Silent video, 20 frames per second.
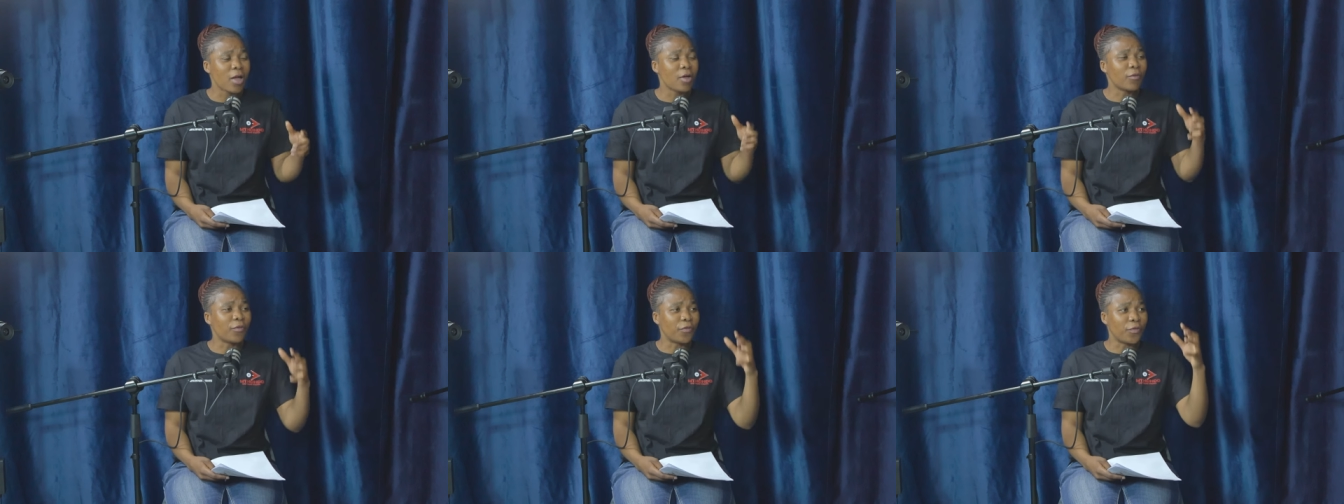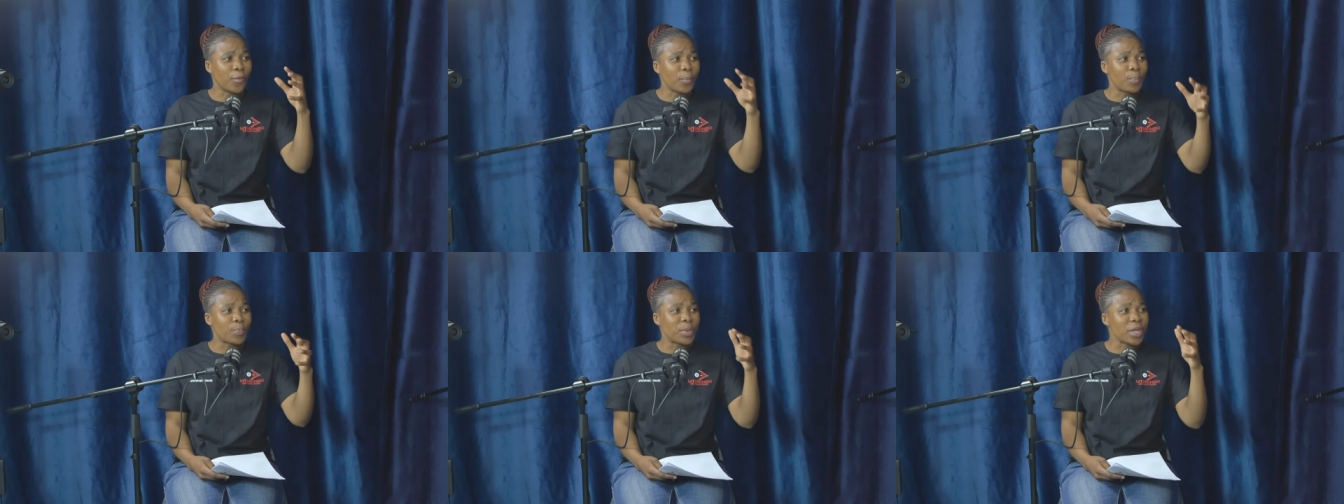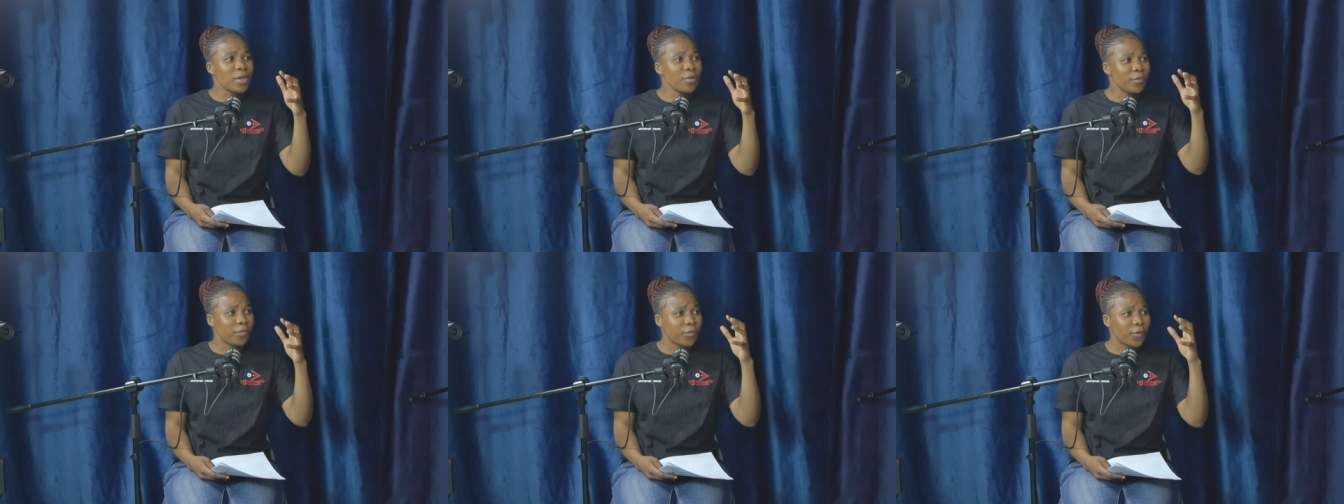uh, for
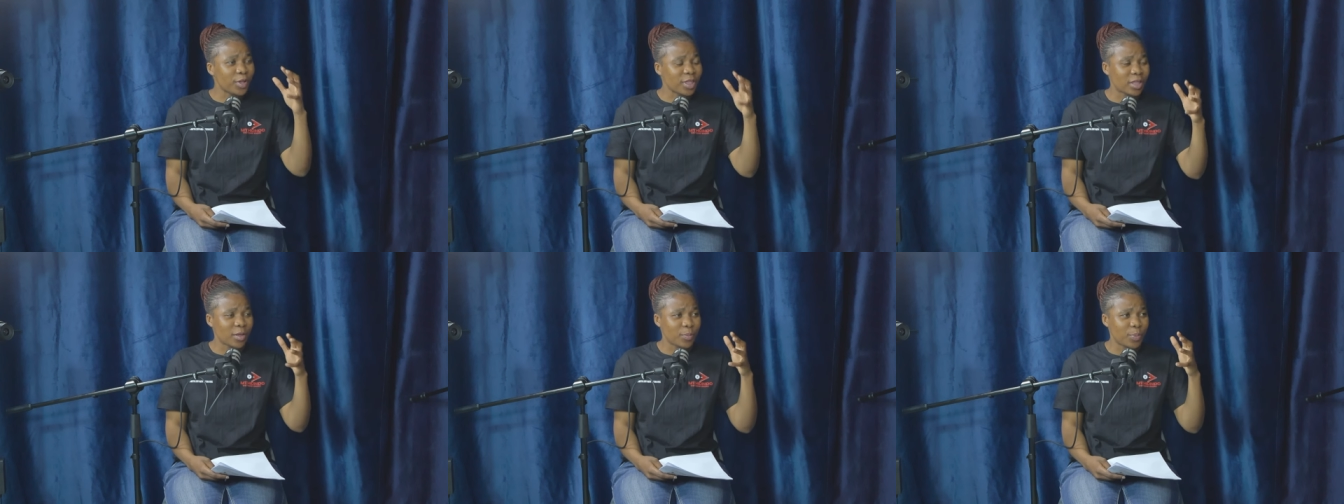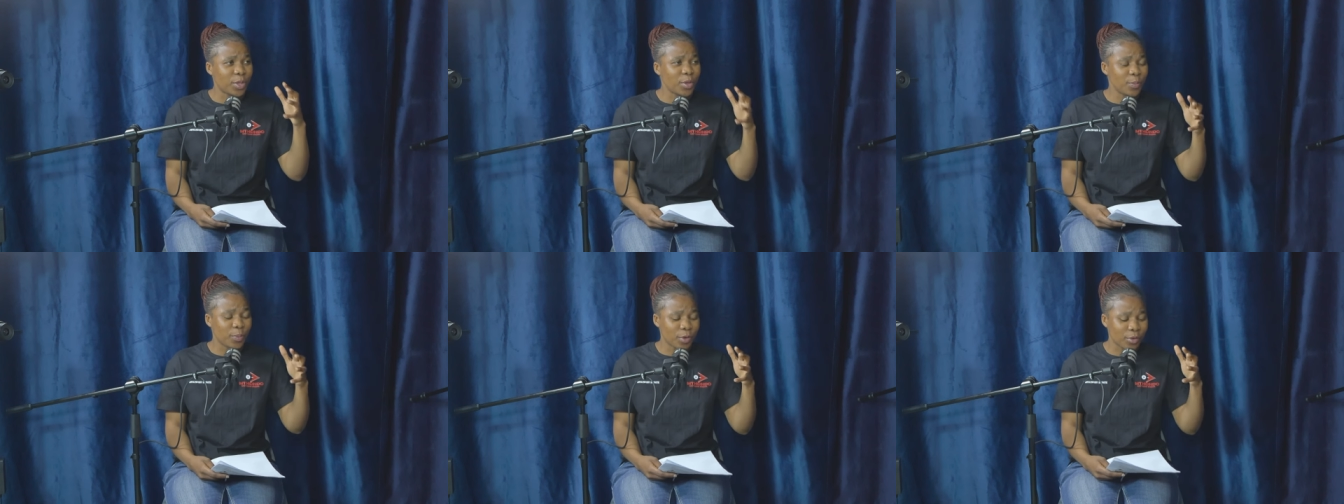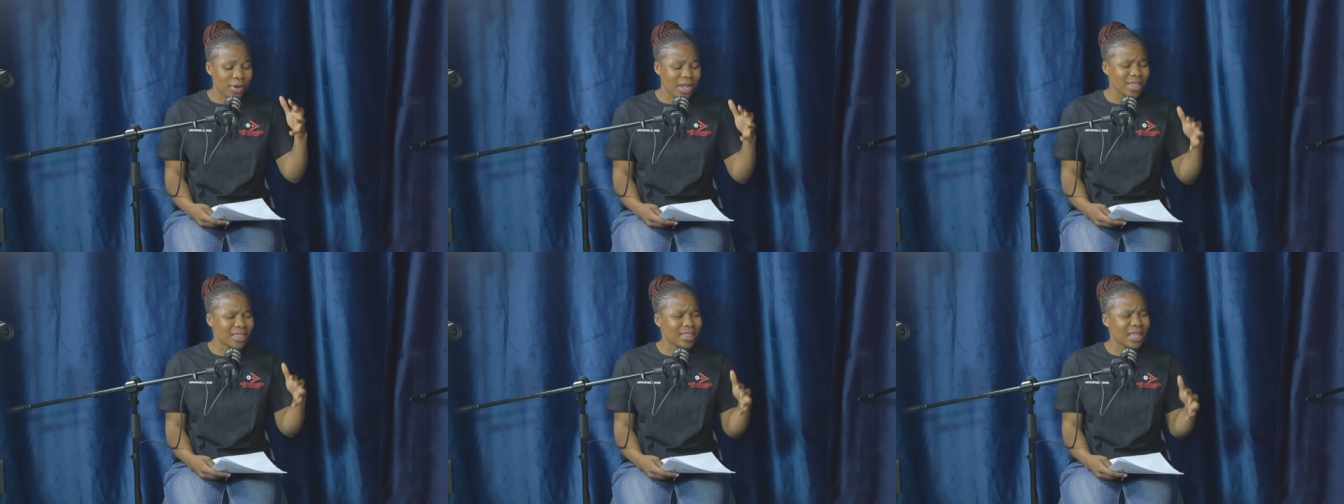being for the people
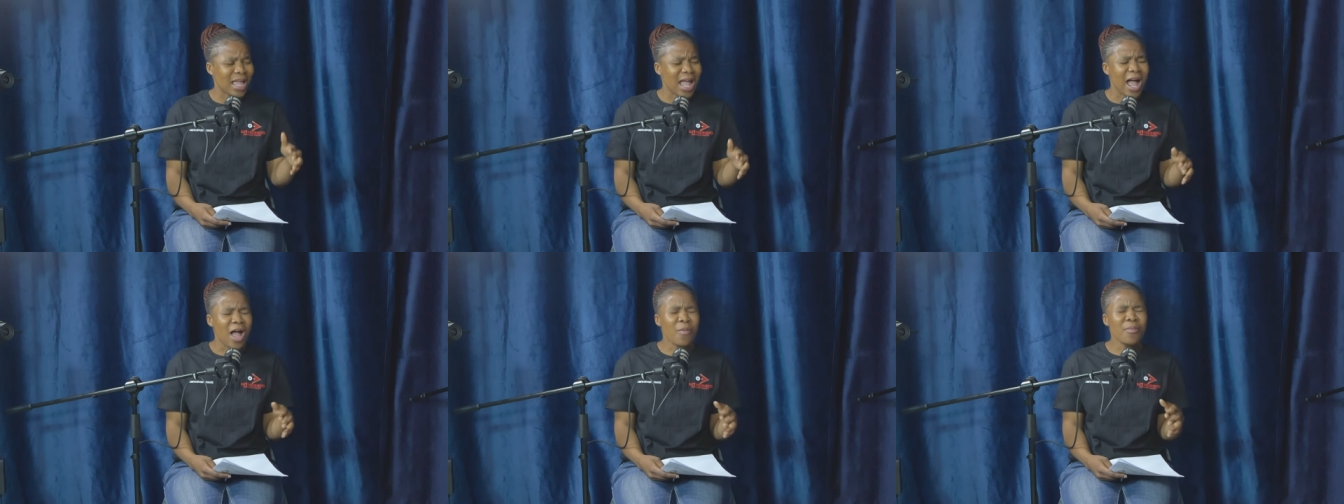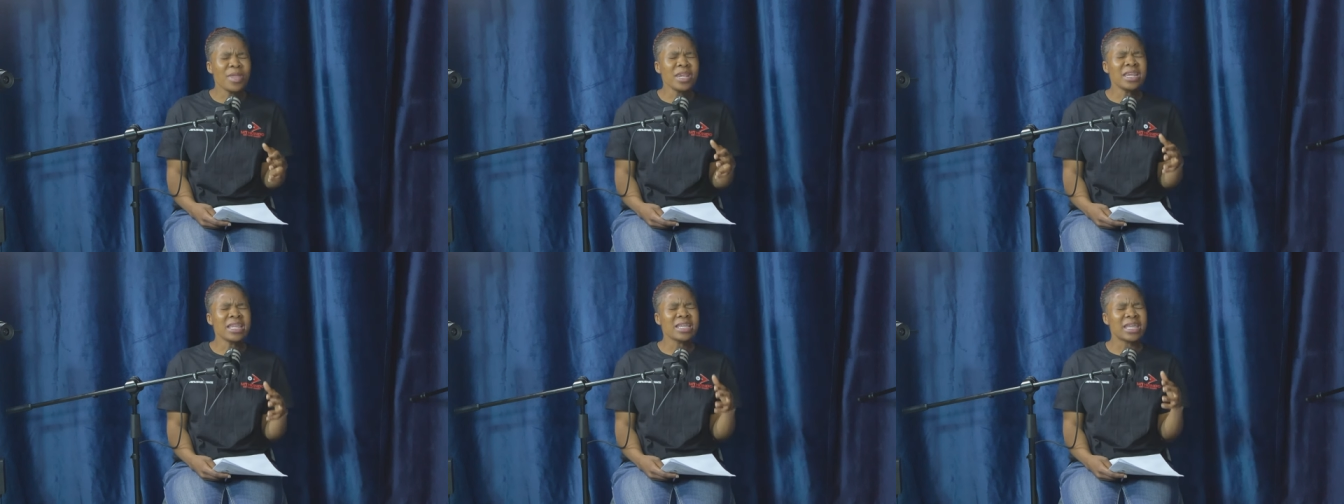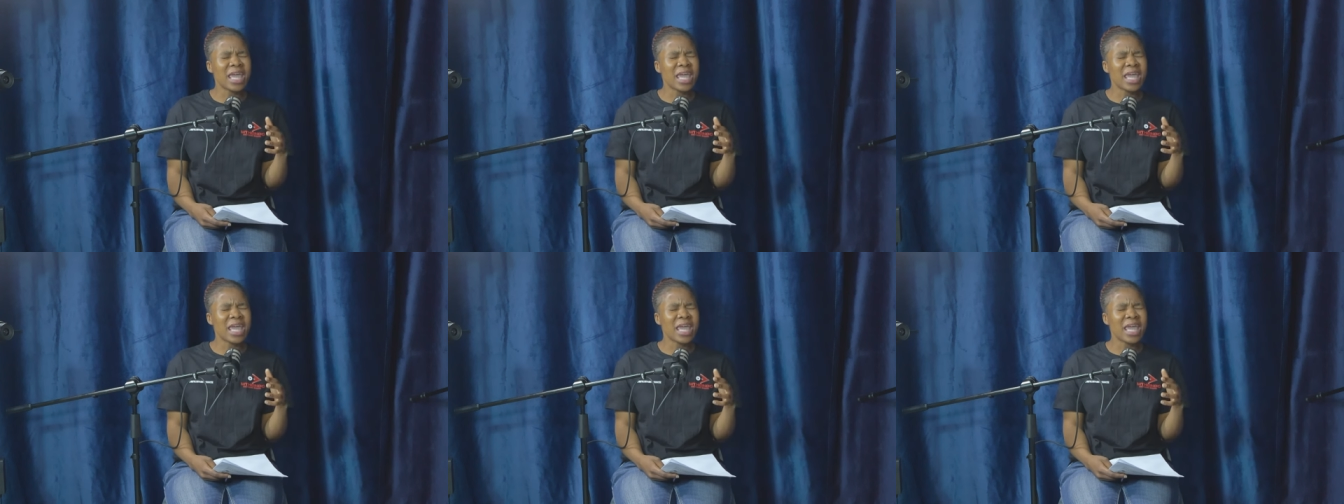right there? How many